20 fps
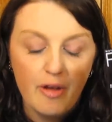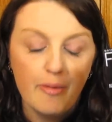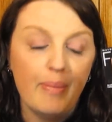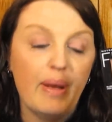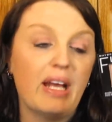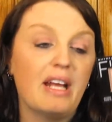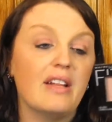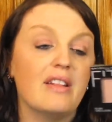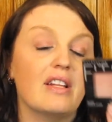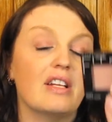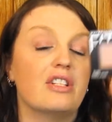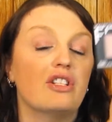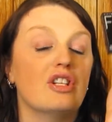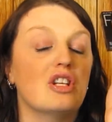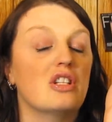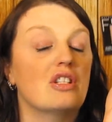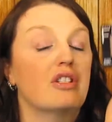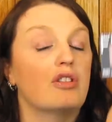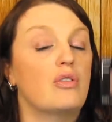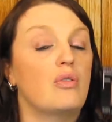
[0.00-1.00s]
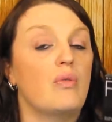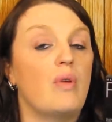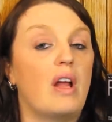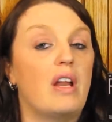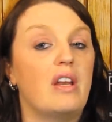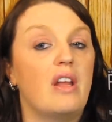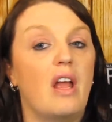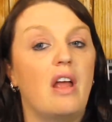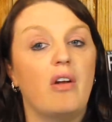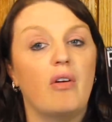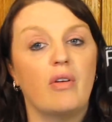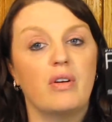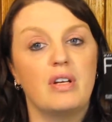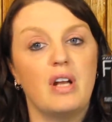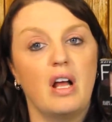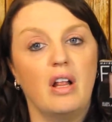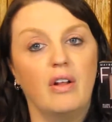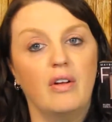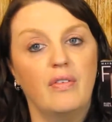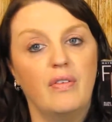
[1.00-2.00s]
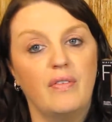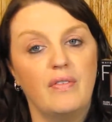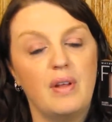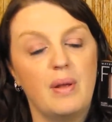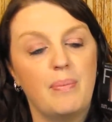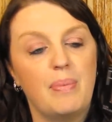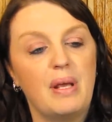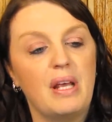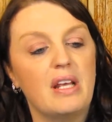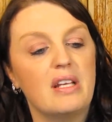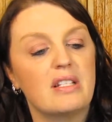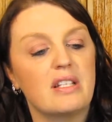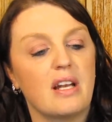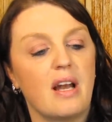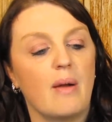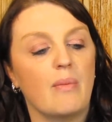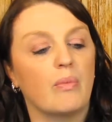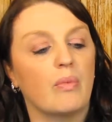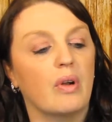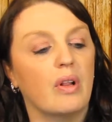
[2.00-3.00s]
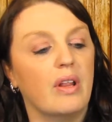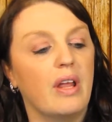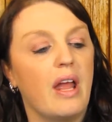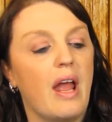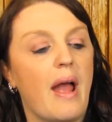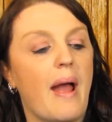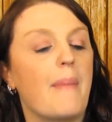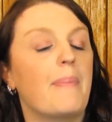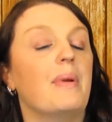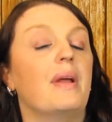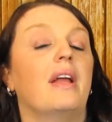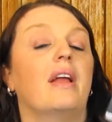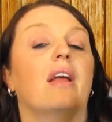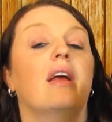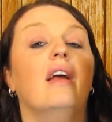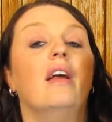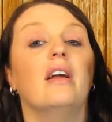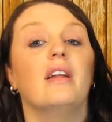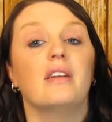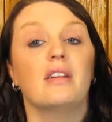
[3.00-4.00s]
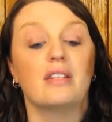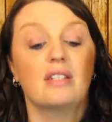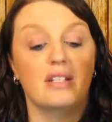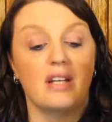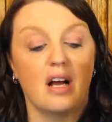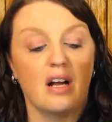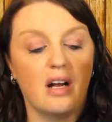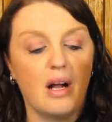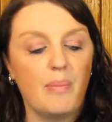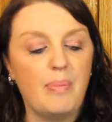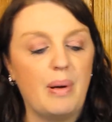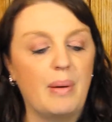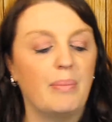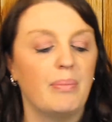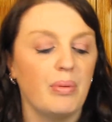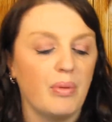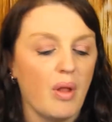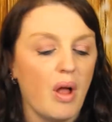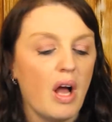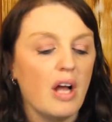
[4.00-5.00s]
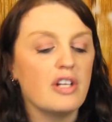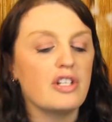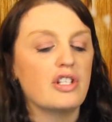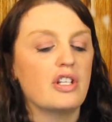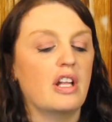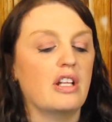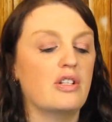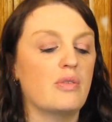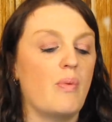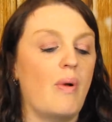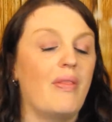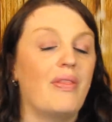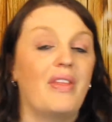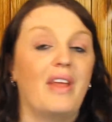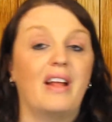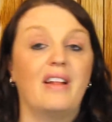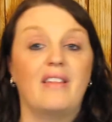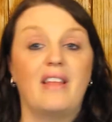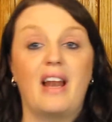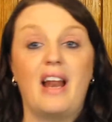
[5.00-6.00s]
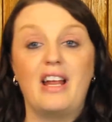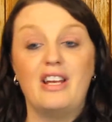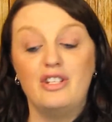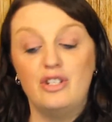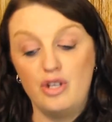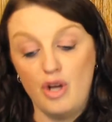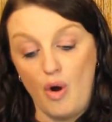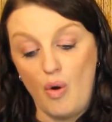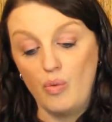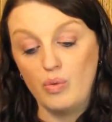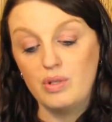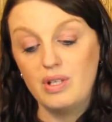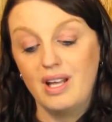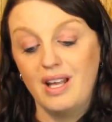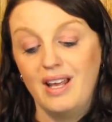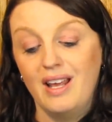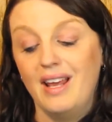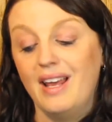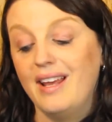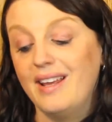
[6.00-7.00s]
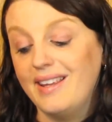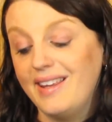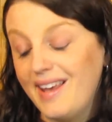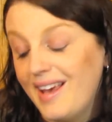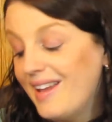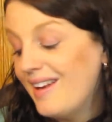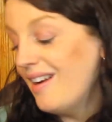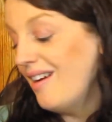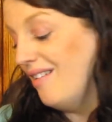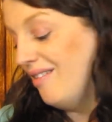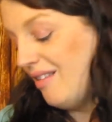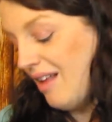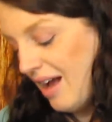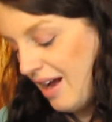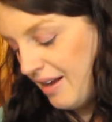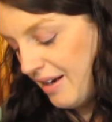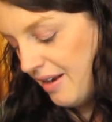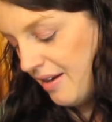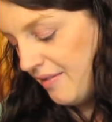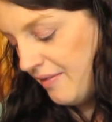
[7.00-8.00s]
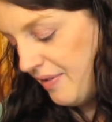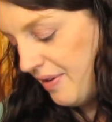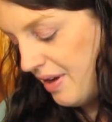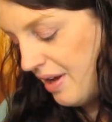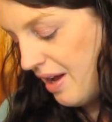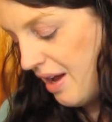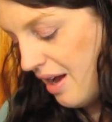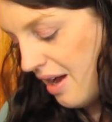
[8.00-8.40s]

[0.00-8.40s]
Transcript: making this just $2.98 or $1.50 a piece, and I'm really happy to stock up on blush. That's one thing that I don't get a lot of.